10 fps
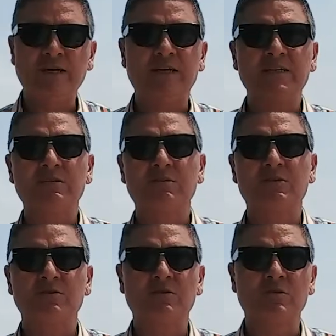days, we
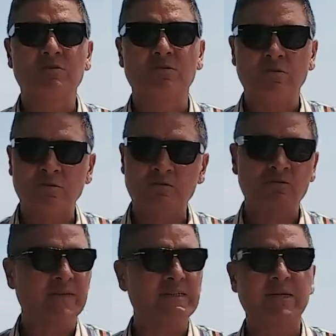saw all
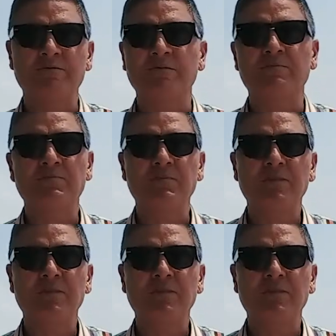27